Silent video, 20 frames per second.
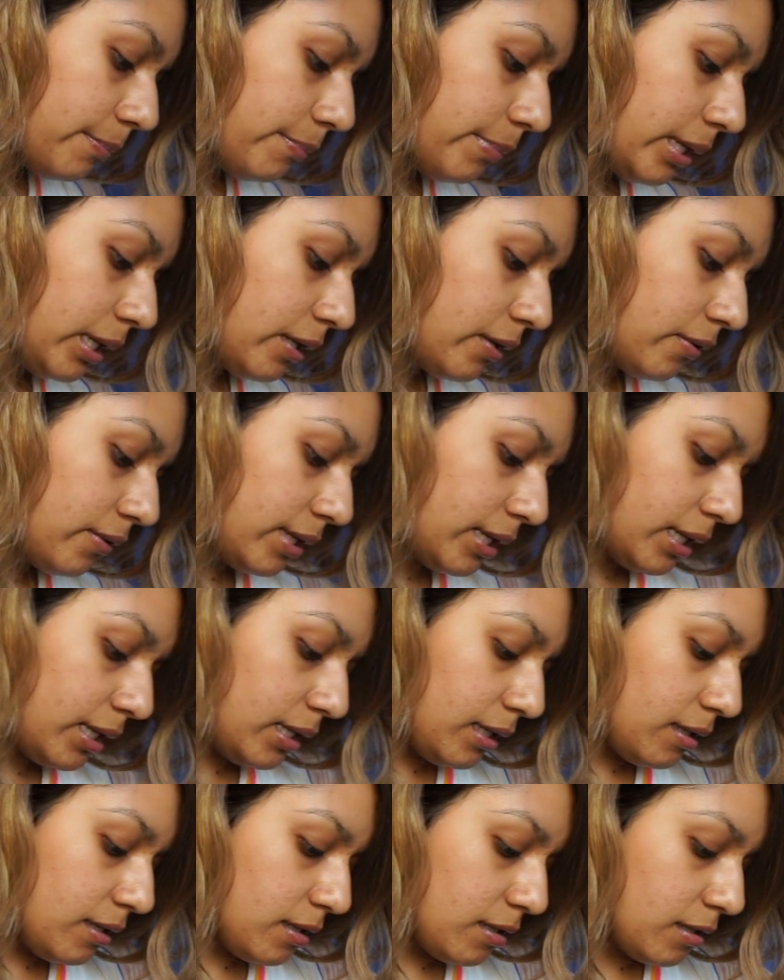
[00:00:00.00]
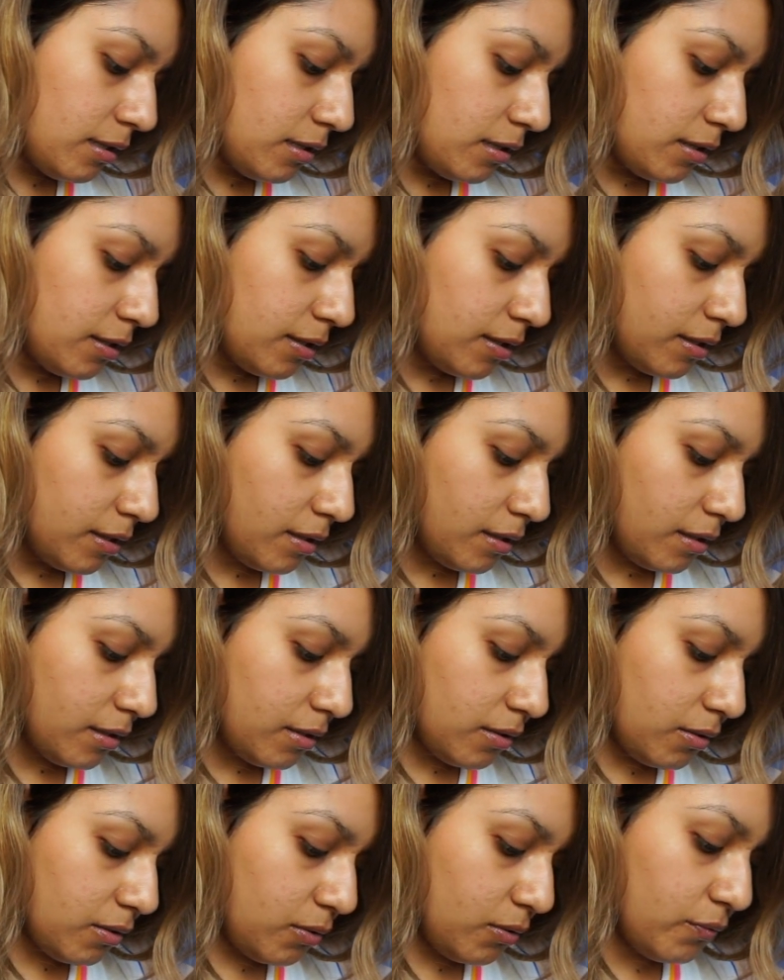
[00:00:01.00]
buttery
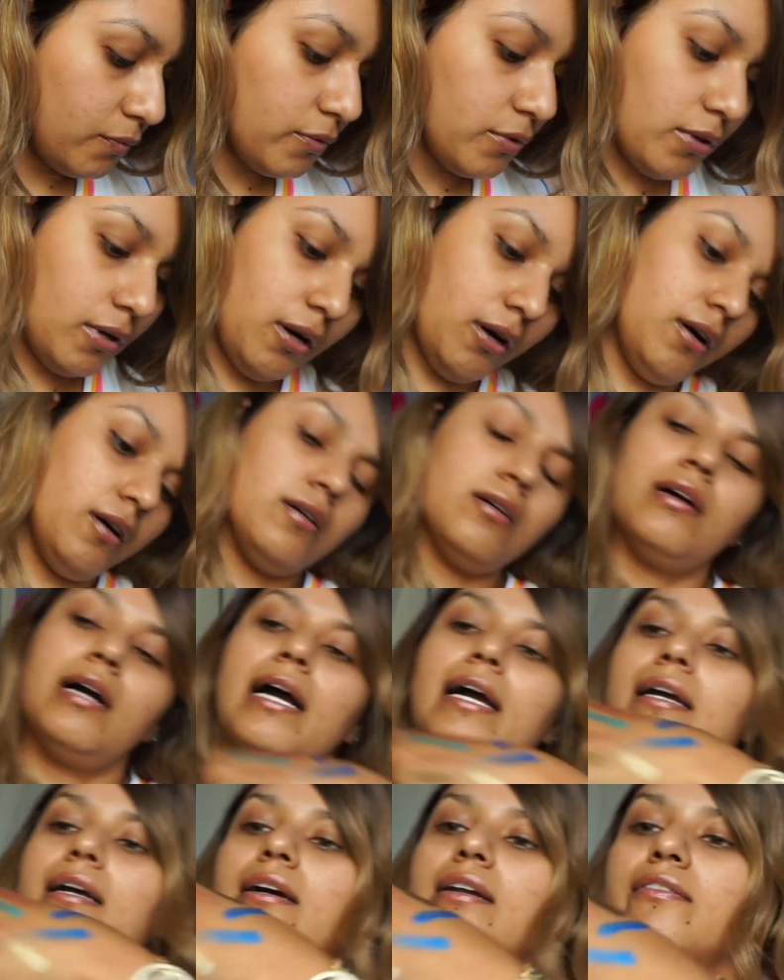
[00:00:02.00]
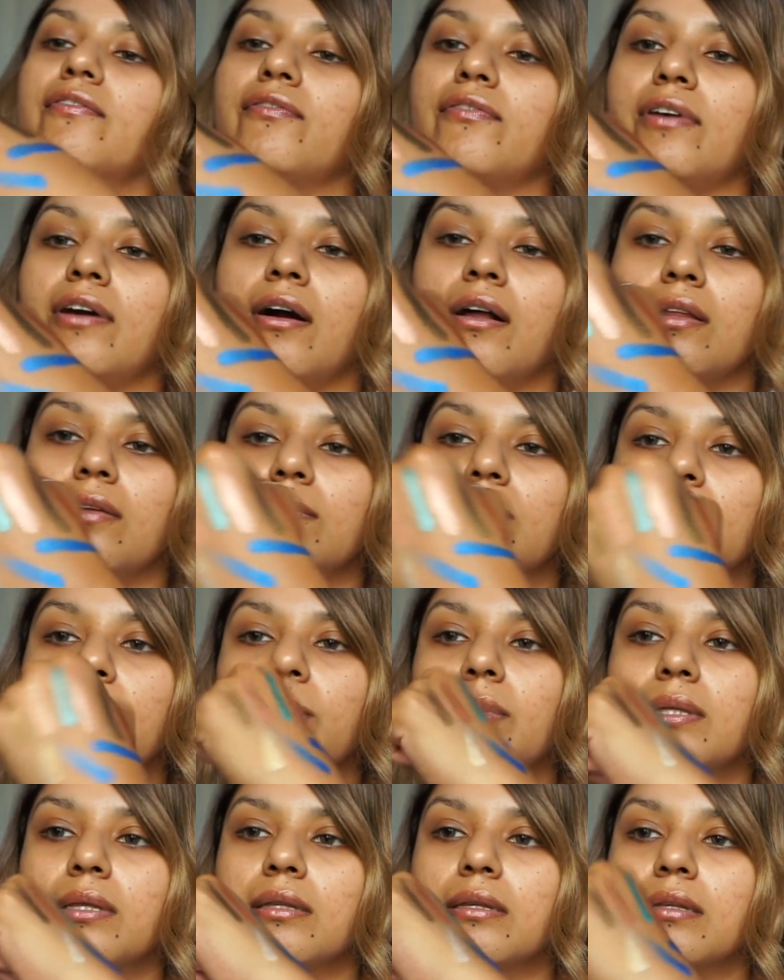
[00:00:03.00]
overall. I couldn't fit all of them,
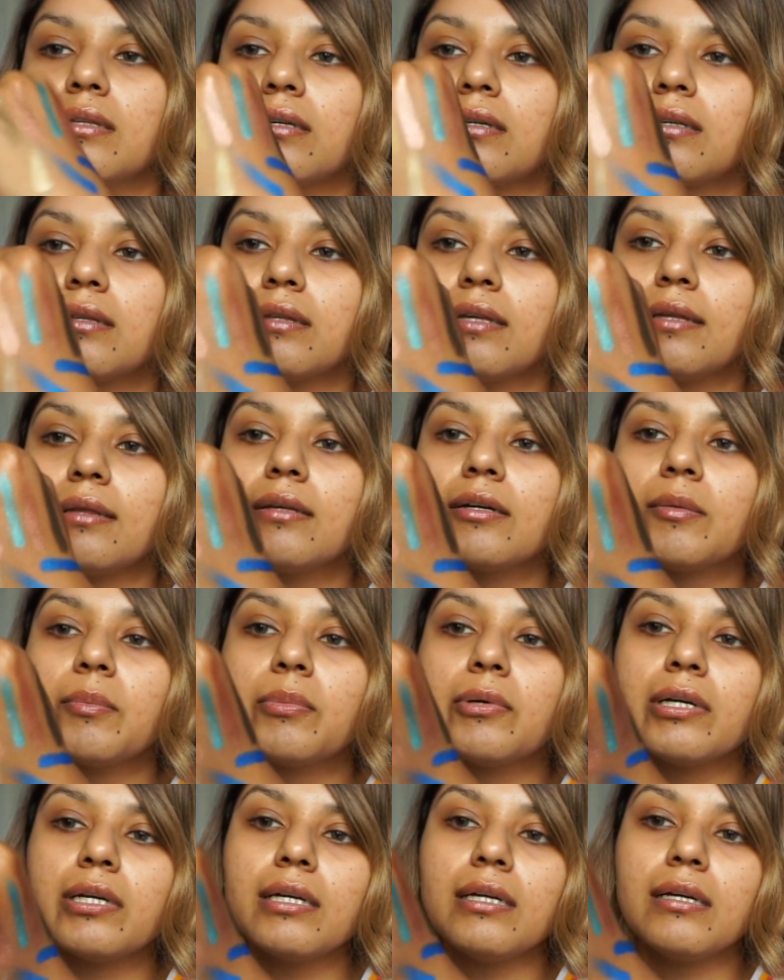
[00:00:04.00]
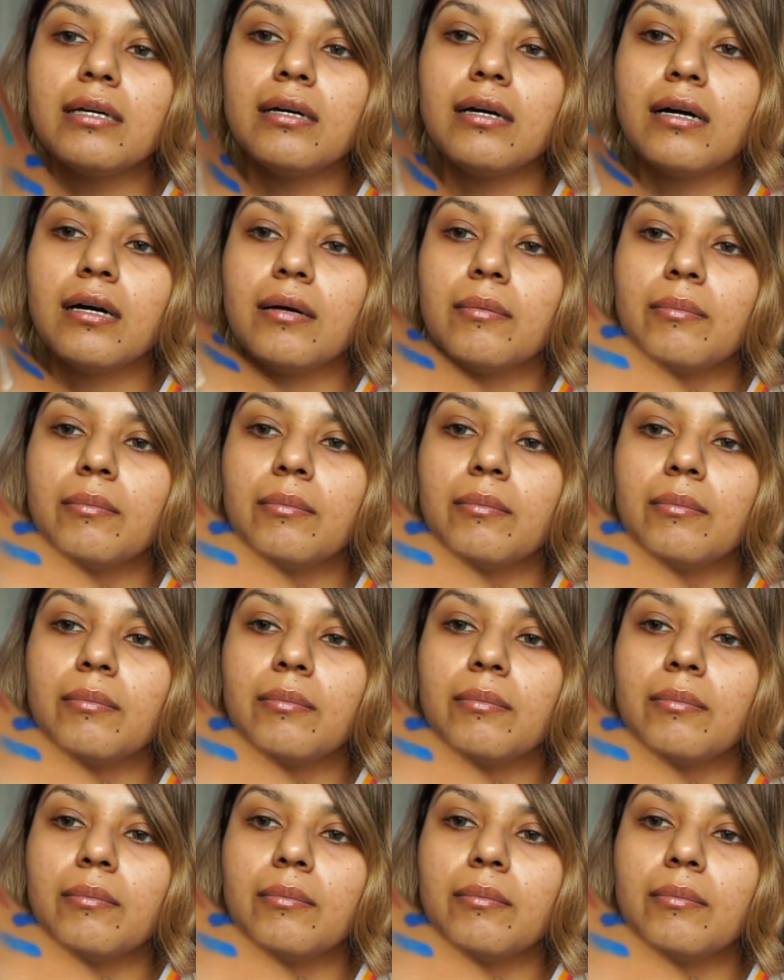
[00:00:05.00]
but look, they look pretty